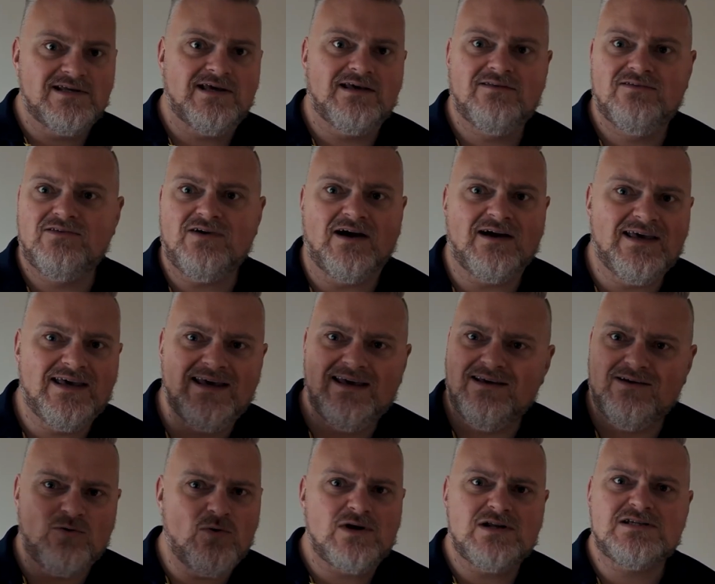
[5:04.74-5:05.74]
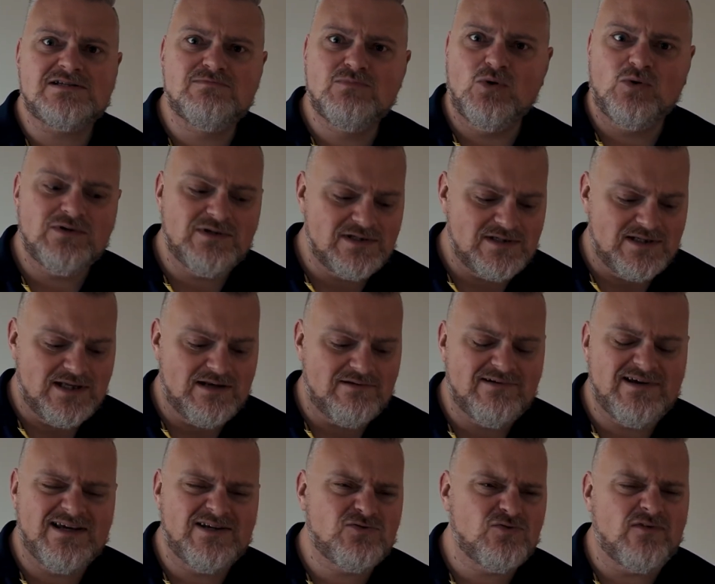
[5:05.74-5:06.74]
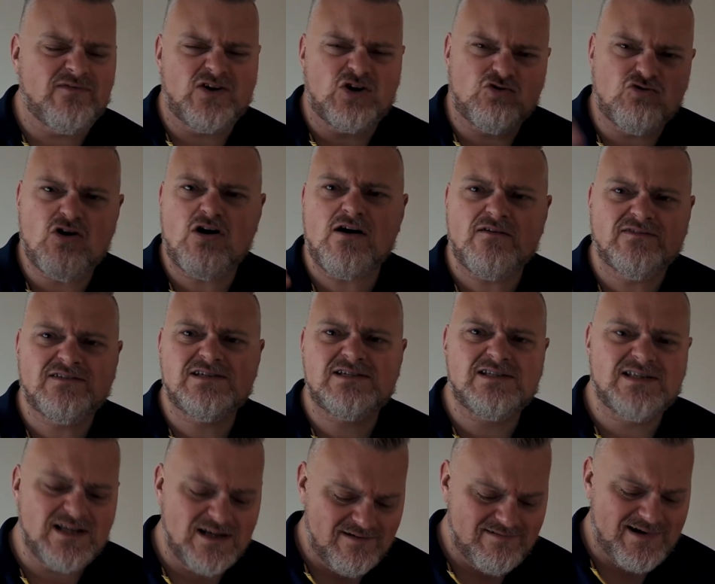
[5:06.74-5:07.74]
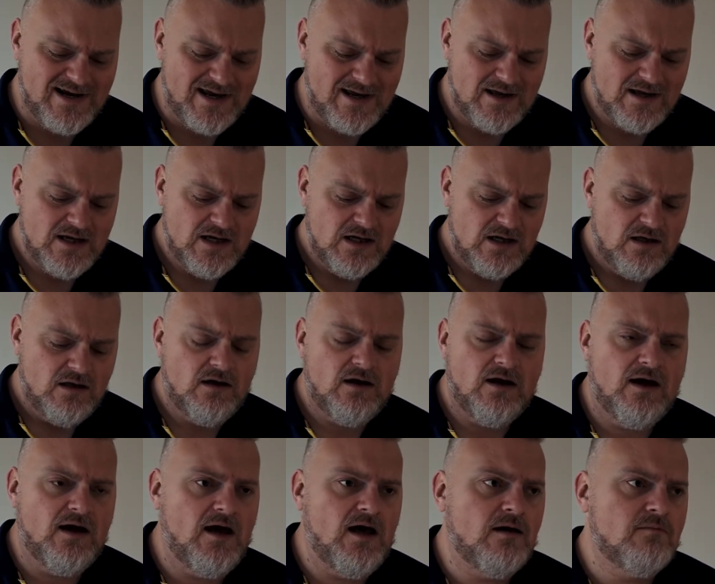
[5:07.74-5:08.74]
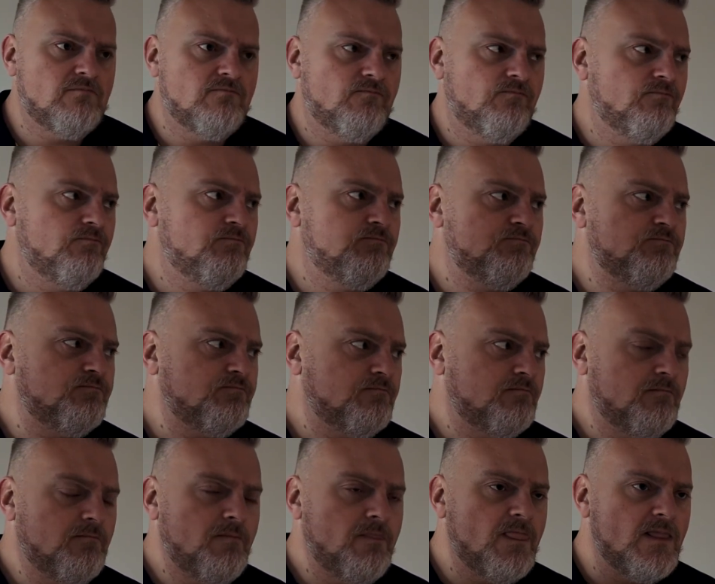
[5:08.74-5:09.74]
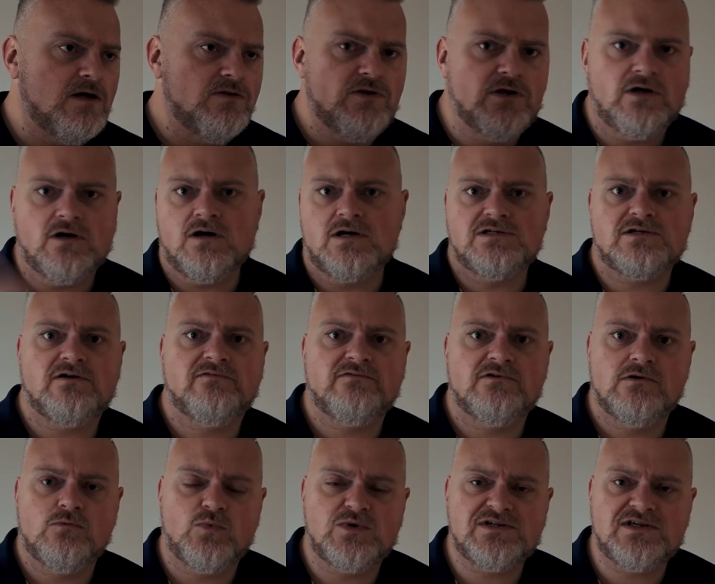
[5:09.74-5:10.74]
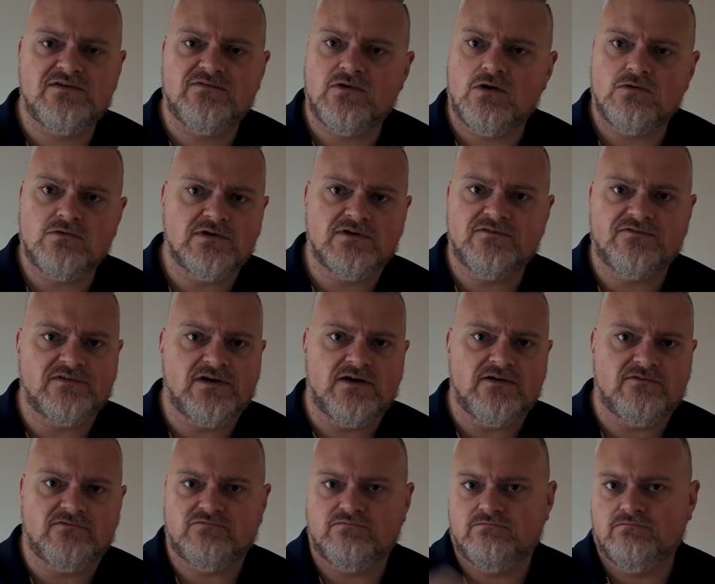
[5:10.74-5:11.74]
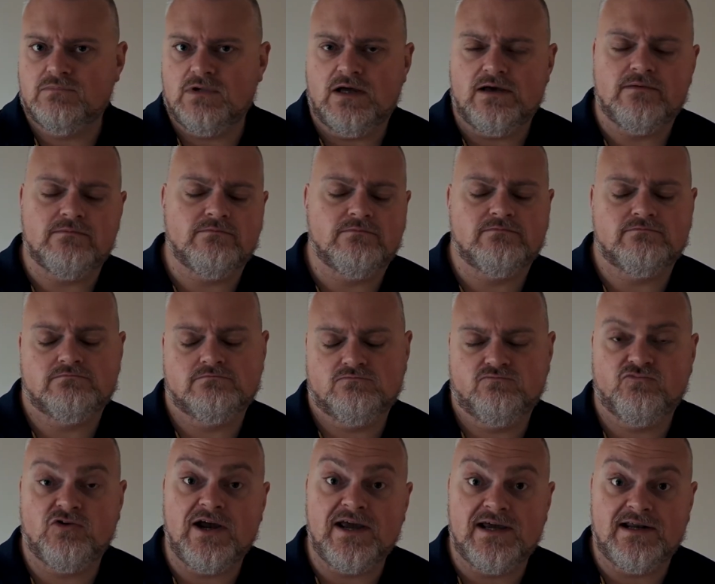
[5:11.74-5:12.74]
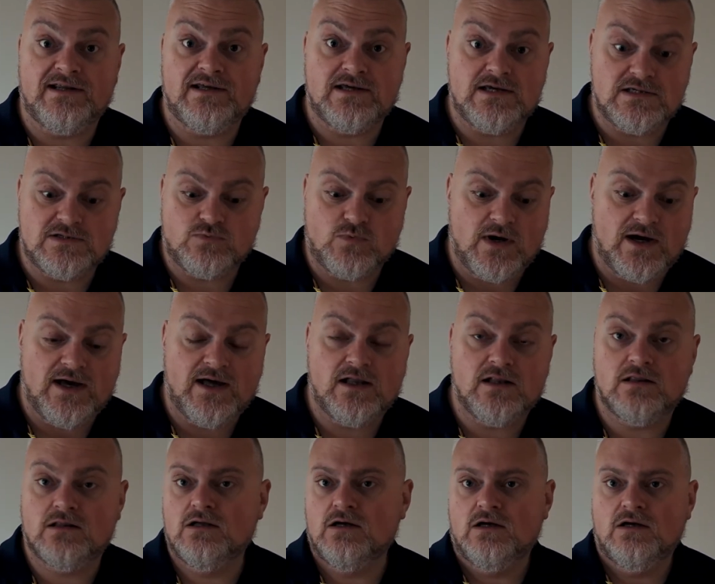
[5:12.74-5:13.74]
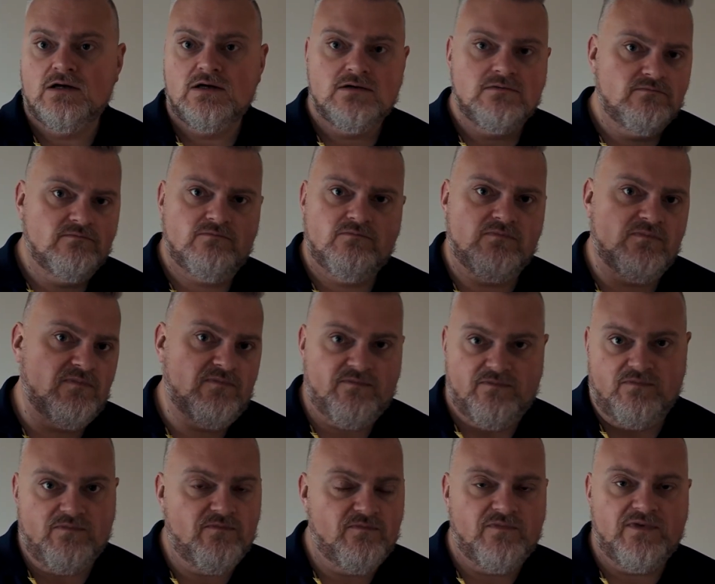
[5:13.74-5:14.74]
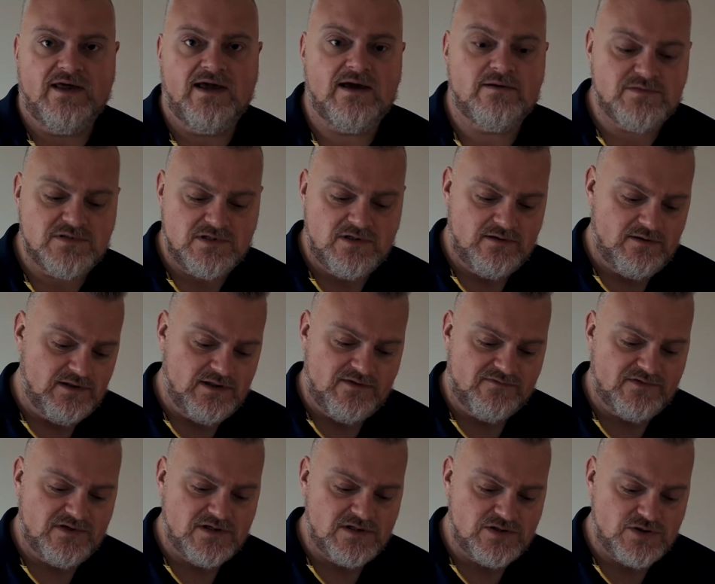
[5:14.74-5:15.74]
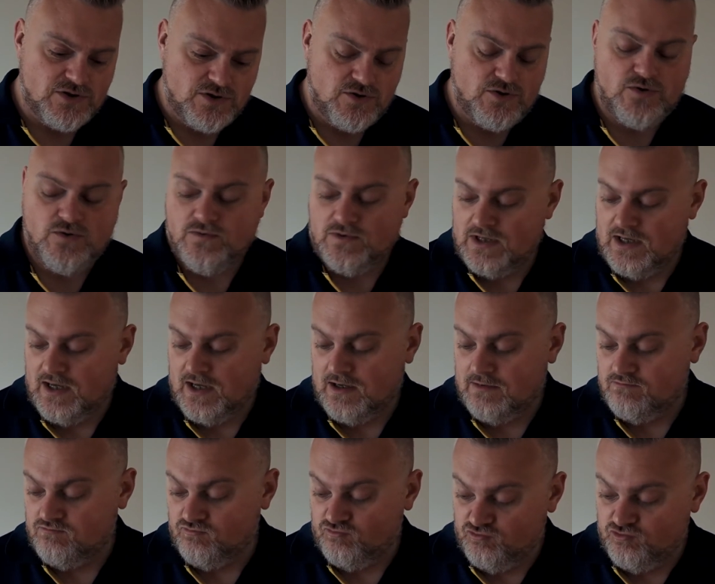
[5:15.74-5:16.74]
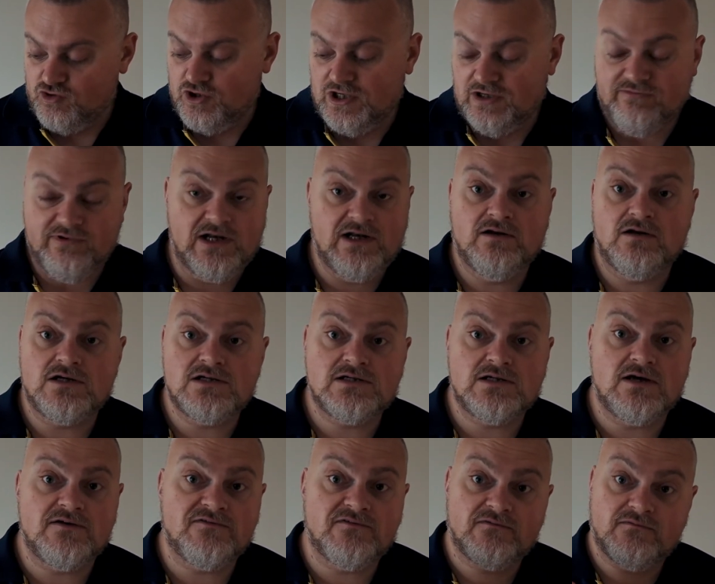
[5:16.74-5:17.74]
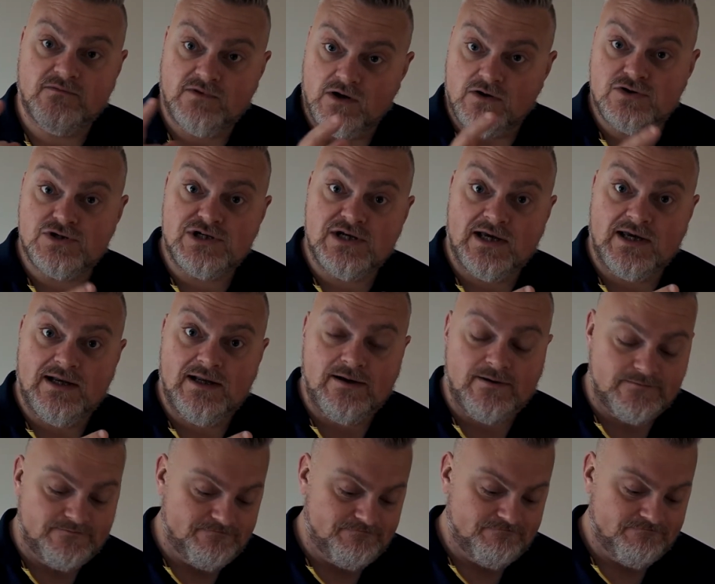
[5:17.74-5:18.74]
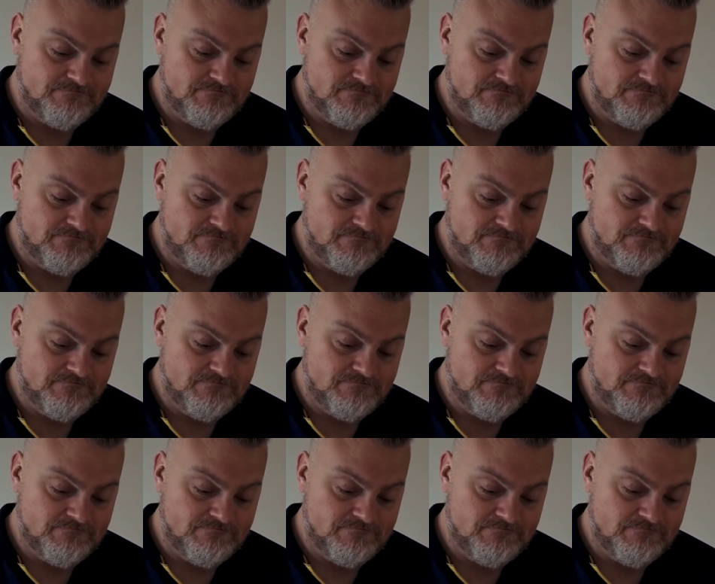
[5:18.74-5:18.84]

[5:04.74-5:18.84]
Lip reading: in Kentucky, quite a small distillery, sort of craft distillery. The guys over at Whiskey Vault have rated it as well. They absolutely loved it too. Really, really nice stuff. Go and check it out.